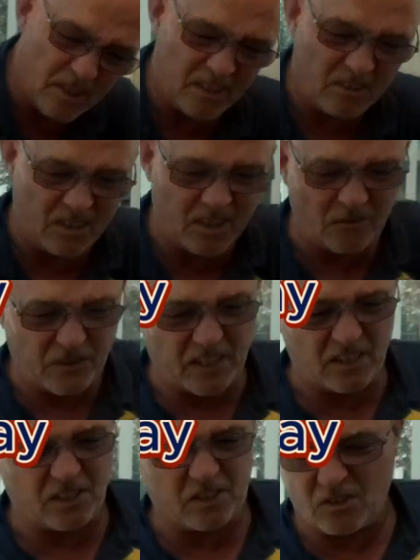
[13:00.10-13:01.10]
it, guys. I think
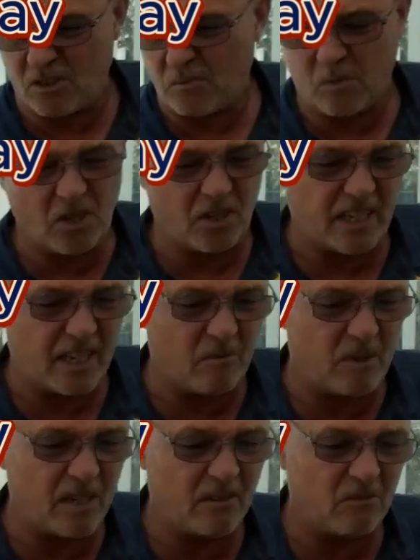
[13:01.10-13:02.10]
you just got to work out
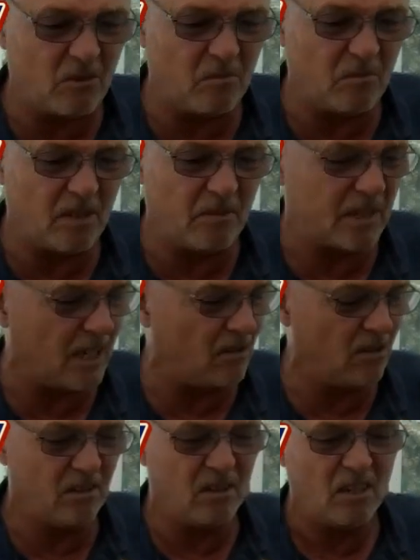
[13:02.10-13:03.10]
where. Well, there we go. Look,